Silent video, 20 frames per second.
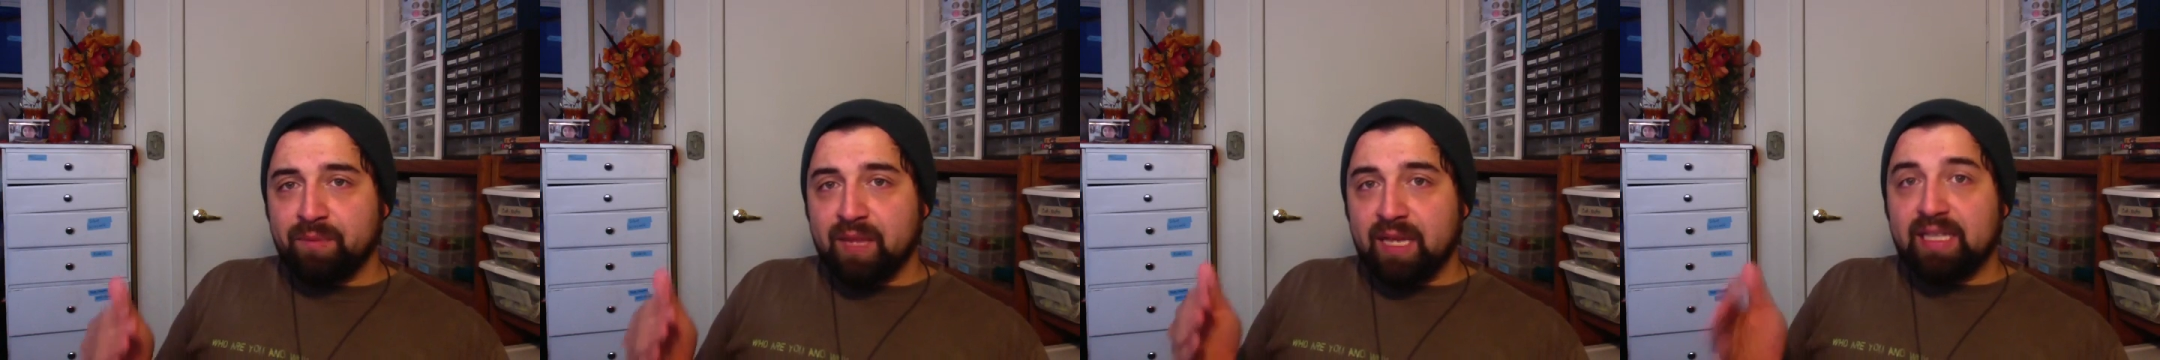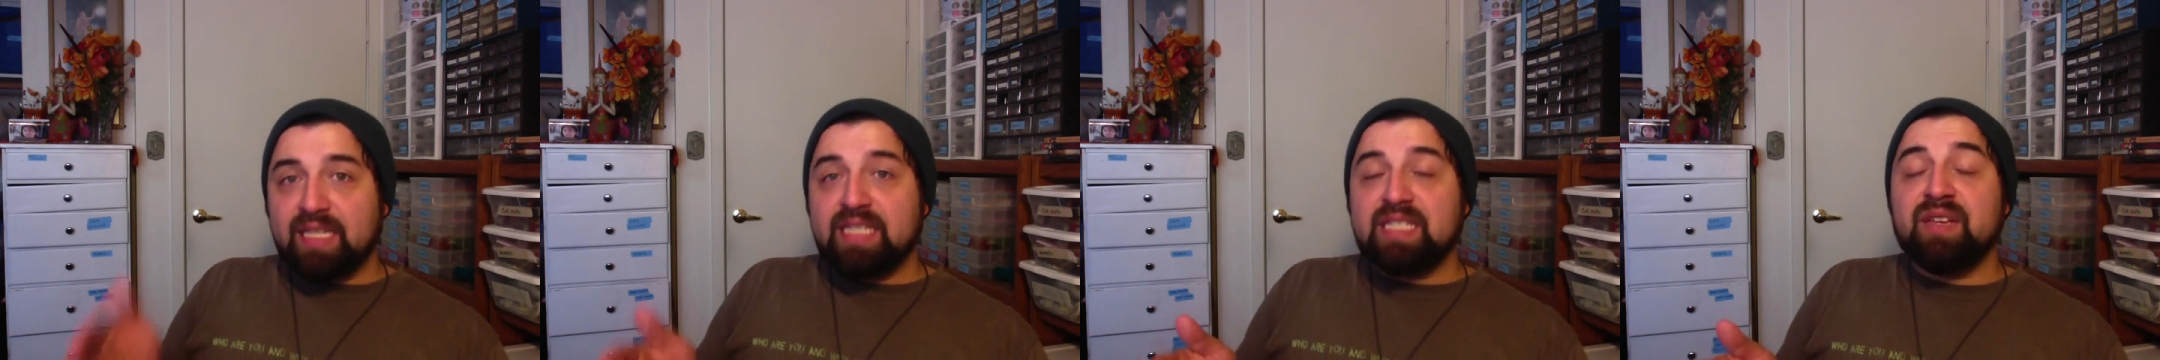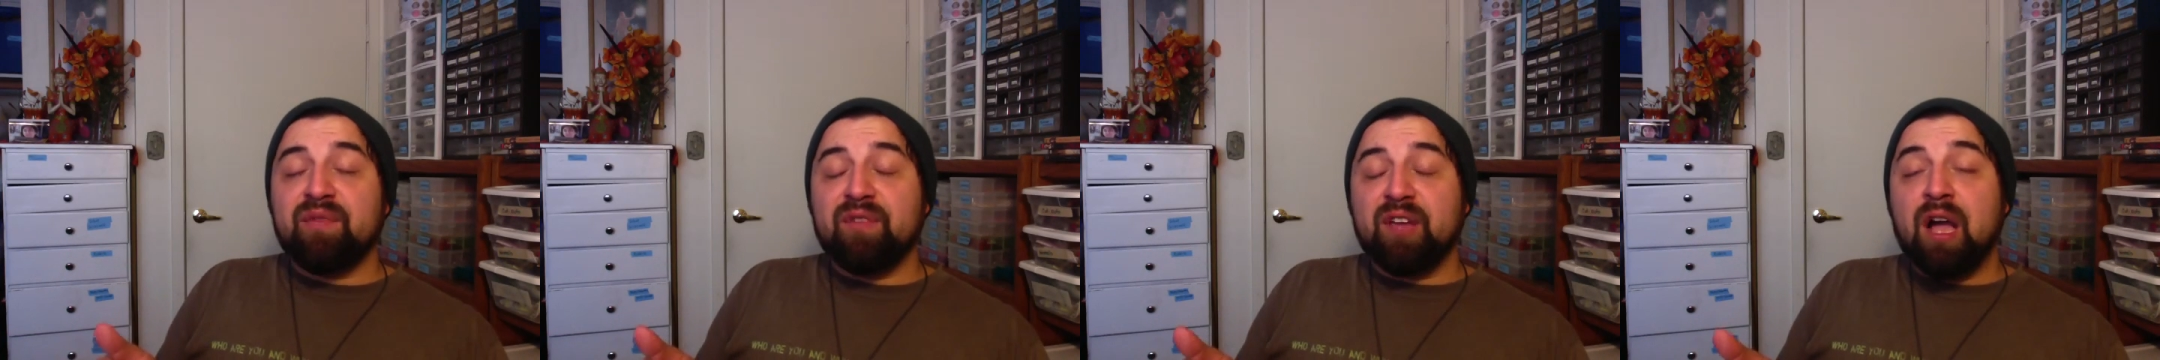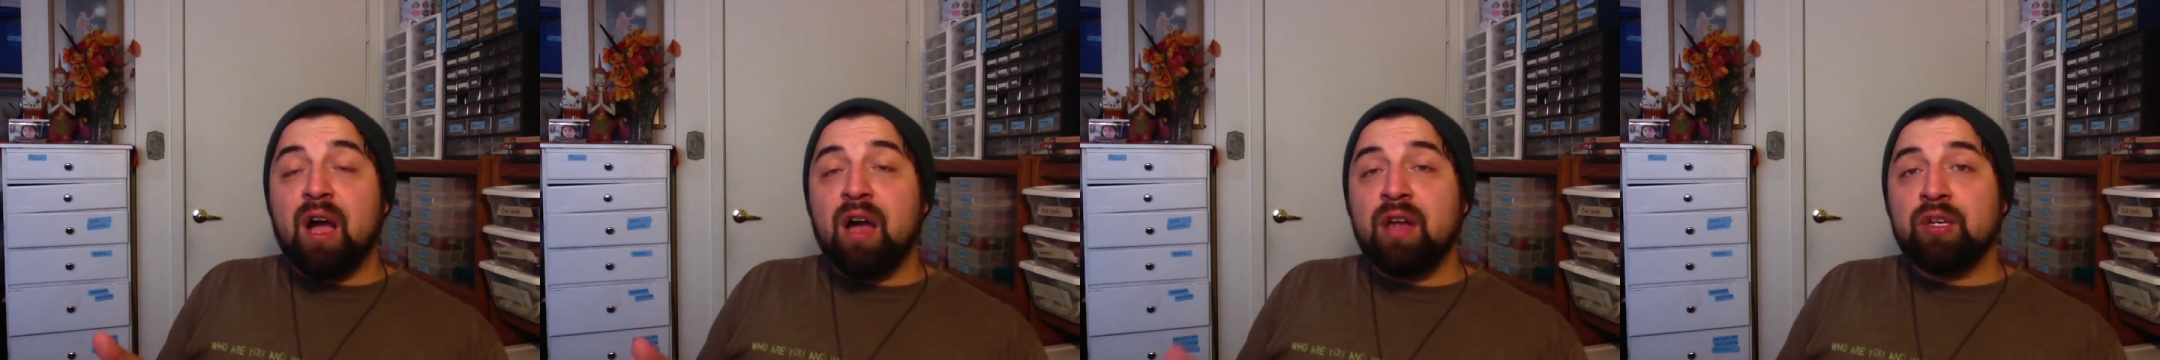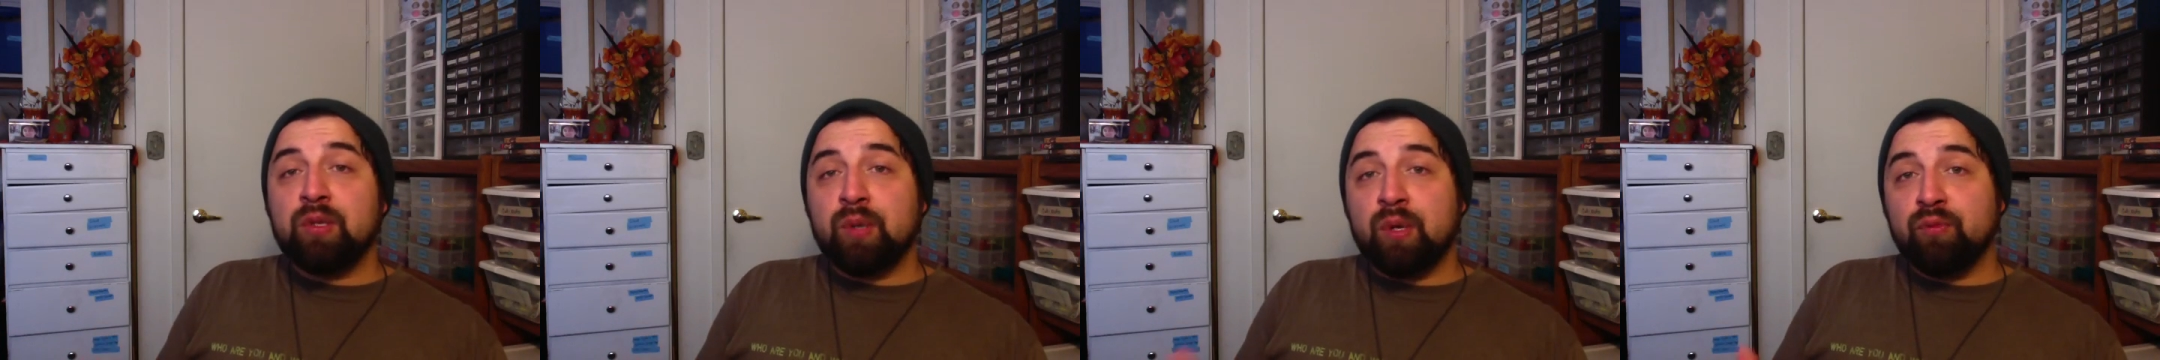Alicia
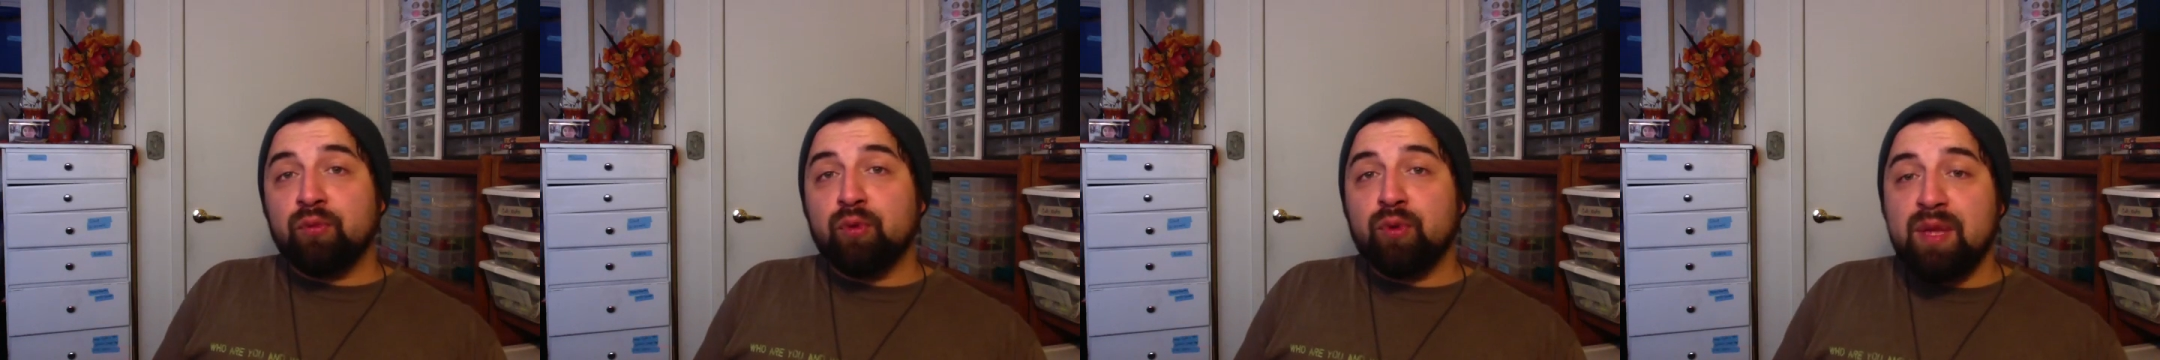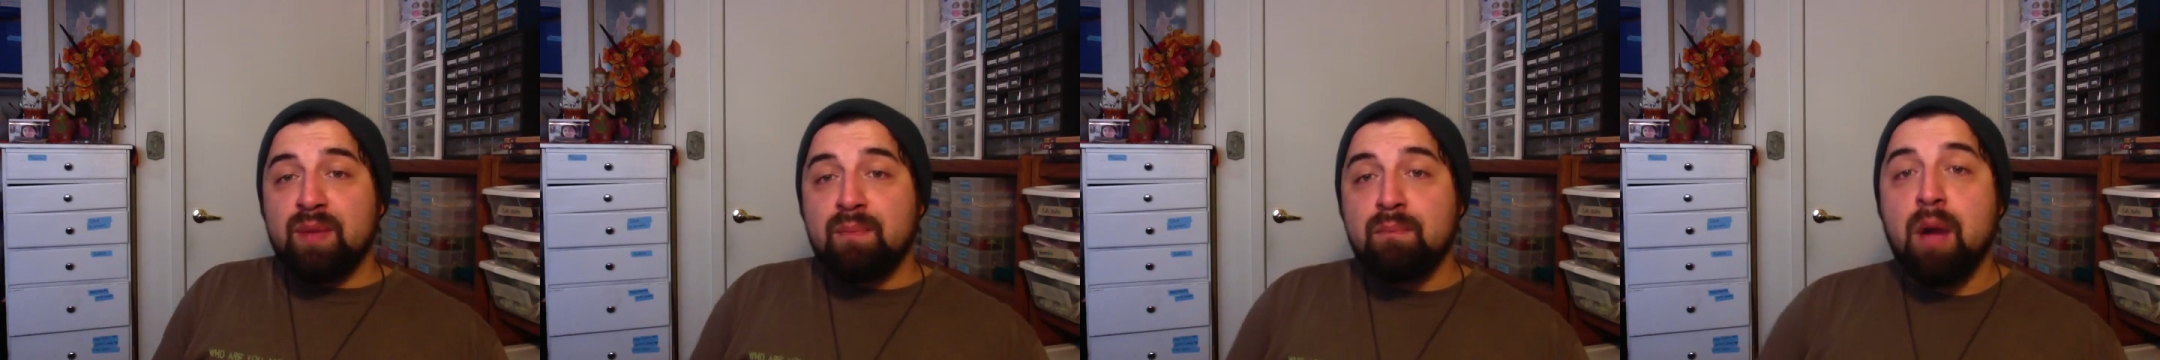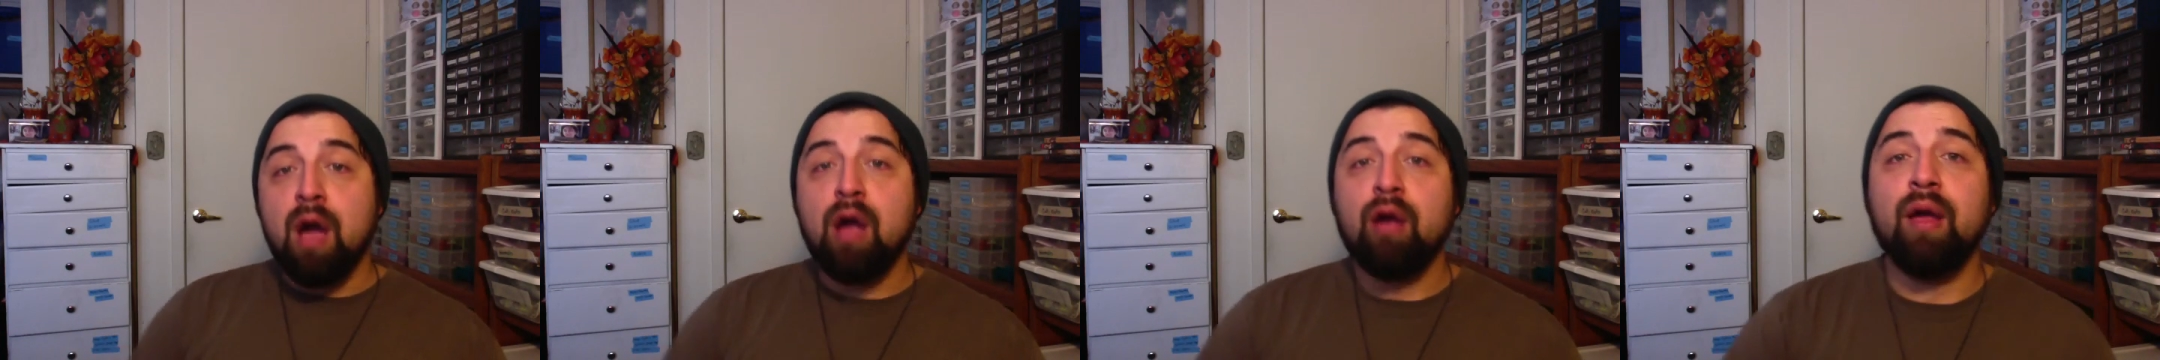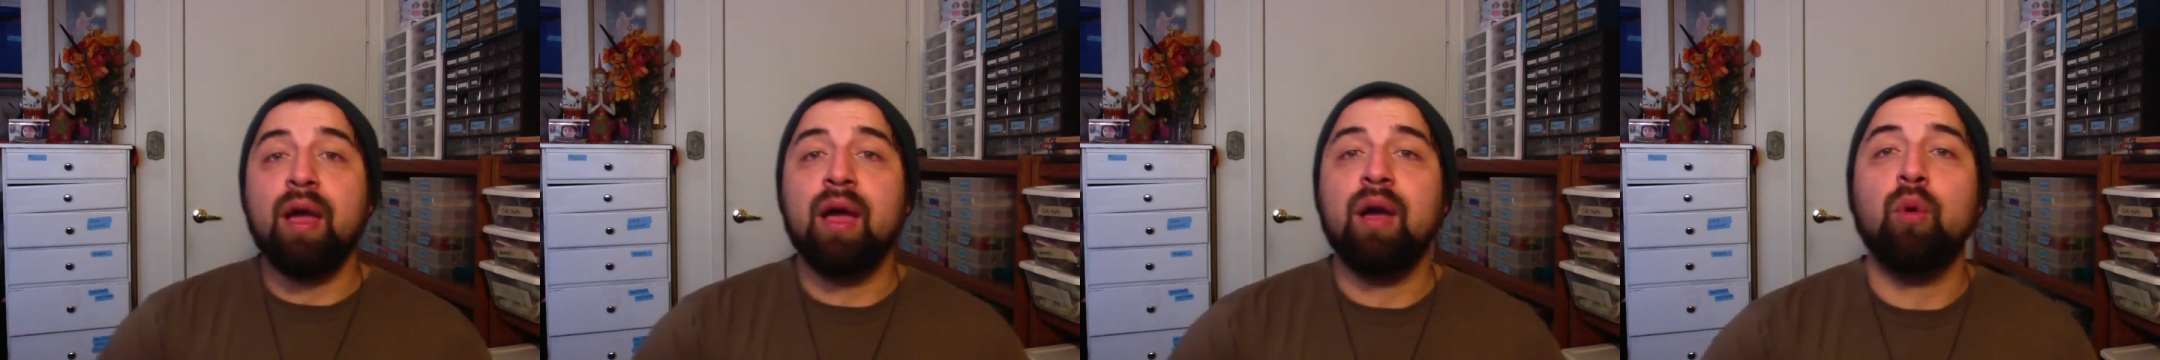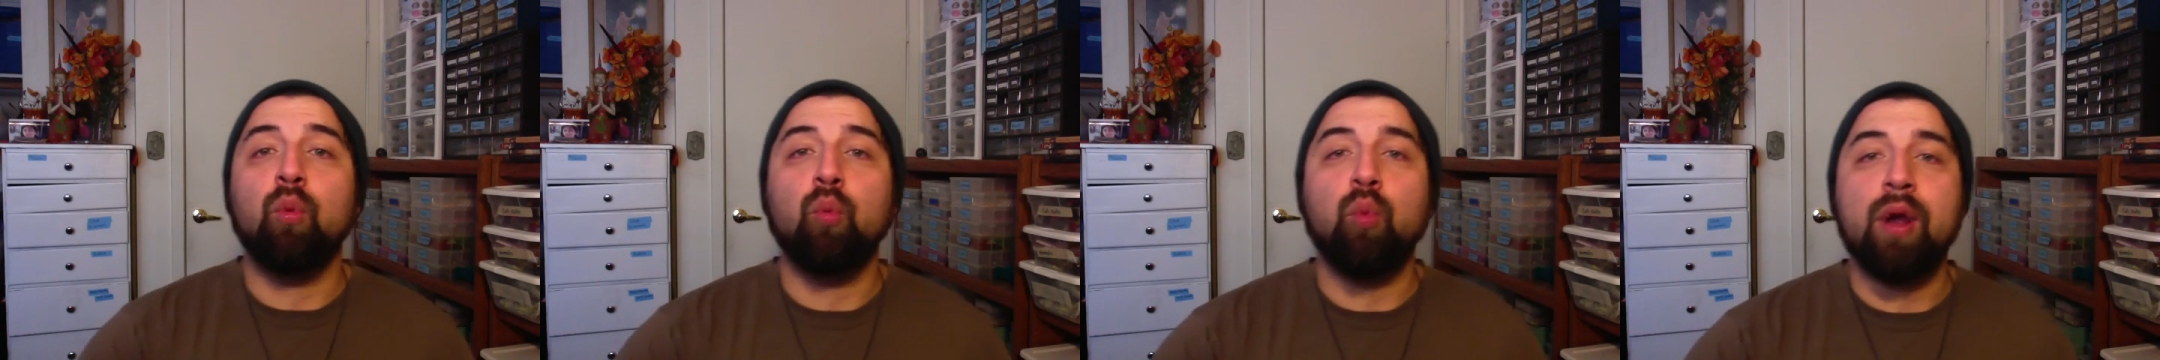Vikander and Rooney Mara